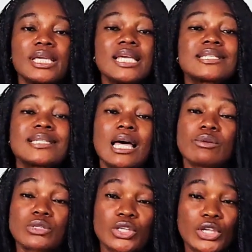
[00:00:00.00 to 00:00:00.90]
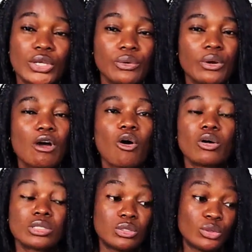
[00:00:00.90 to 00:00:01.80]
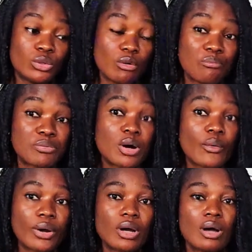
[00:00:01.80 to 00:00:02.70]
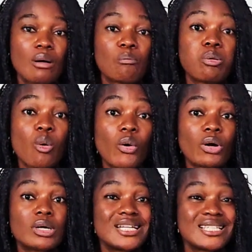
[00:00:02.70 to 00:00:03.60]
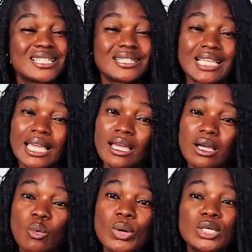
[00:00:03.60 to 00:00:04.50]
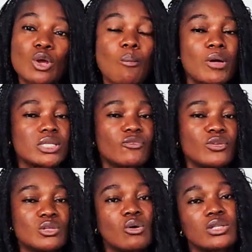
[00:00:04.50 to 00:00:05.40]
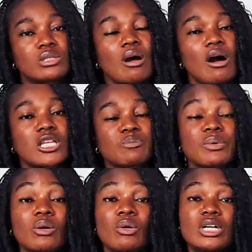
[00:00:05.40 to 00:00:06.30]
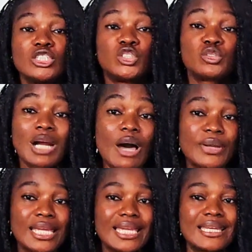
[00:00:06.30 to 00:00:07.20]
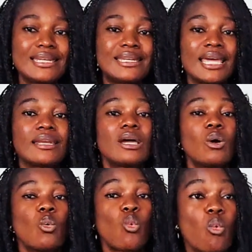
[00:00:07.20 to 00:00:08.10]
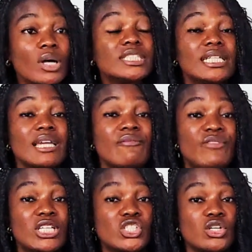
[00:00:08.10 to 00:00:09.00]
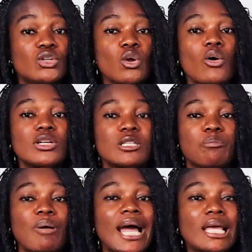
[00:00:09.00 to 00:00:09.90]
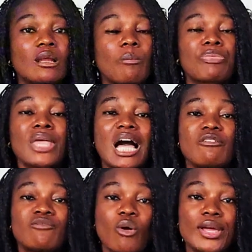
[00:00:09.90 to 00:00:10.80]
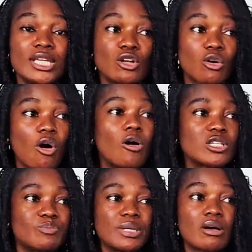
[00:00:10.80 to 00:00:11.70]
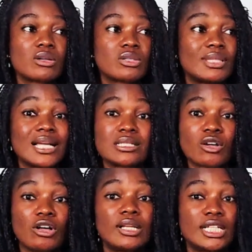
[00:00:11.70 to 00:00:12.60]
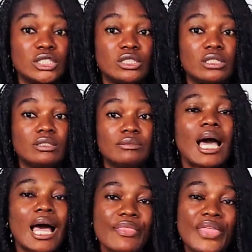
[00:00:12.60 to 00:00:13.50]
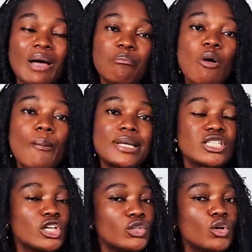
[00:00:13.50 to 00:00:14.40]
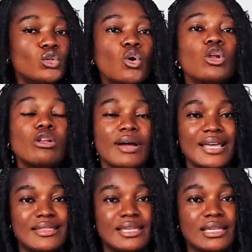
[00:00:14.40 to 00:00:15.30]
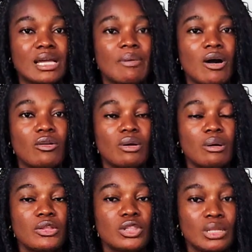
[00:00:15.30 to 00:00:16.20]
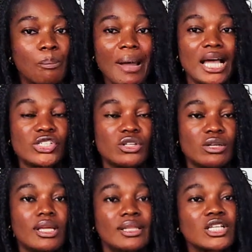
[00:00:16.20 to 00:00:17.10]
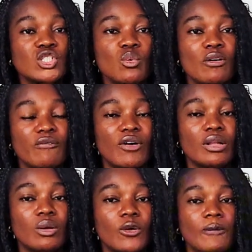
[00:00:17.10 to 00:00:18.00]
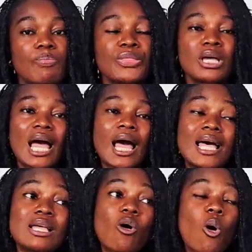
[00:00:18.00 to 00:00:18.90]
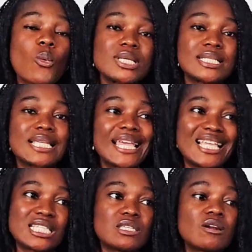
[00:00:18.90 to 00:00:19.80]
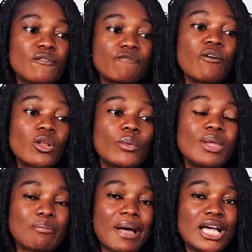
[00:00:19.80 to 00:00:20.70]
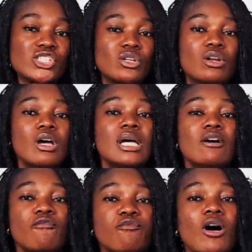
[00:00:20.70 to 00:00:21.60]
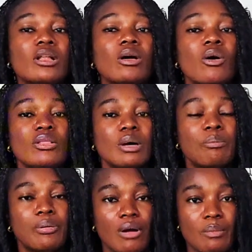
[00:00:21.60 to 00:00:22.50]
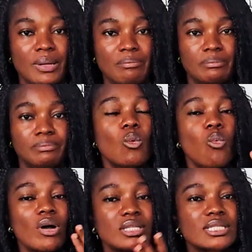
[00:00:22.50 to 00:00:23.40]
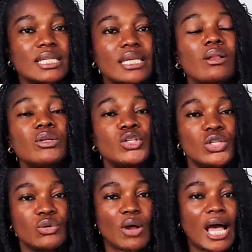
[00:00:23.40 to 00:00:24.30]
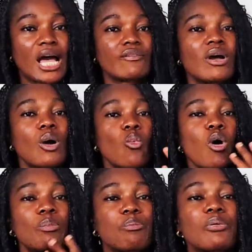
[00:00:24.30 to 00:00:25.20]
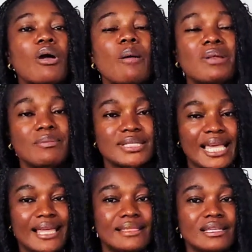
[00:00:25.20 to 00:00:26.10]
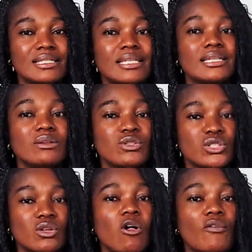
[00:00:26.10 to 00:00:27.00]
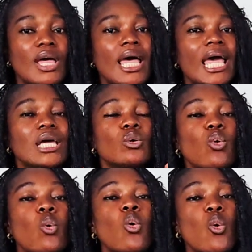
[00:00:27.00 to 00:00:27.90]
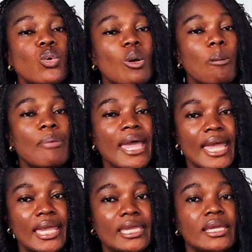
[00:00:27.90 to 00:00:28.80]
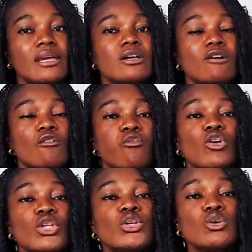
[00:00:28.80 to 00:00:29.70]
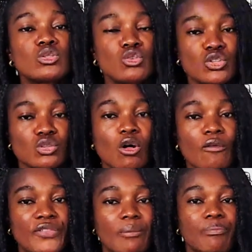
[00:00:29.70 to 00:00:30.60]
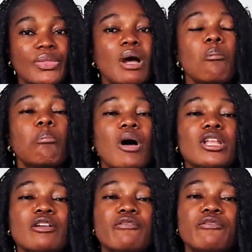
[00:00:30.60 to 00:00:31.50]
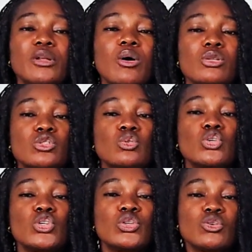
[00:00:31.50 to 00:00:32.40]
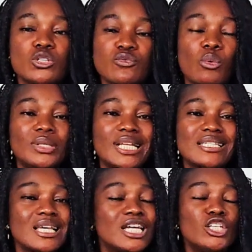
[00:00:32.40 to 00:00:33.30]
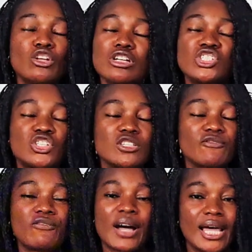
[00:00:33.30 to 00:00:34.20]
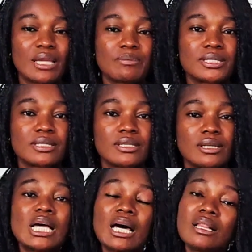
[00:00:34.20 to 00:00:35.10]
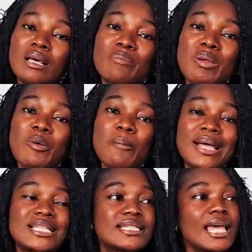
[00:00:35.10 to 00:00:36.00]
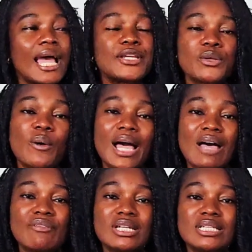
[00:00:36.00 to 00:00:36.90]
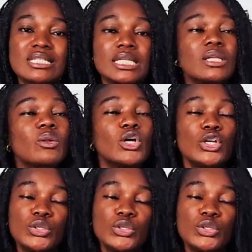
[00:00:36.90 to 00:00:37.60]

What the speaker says: It sounds cute until you're broke, poor, sick, with no money to go to the hospital, drowning in debt, watching eviction notice pile up, avoiding calls because that's collection. At that moment, you're no longer thinking about the passion that you were following. I always say, instead of following passion, follow the problem. What skill do you have? What problems can this skill solve? And who will pay for you to solve them? Money flows to usefulness, not just vibes. A lot of people might say, I don't have any skill.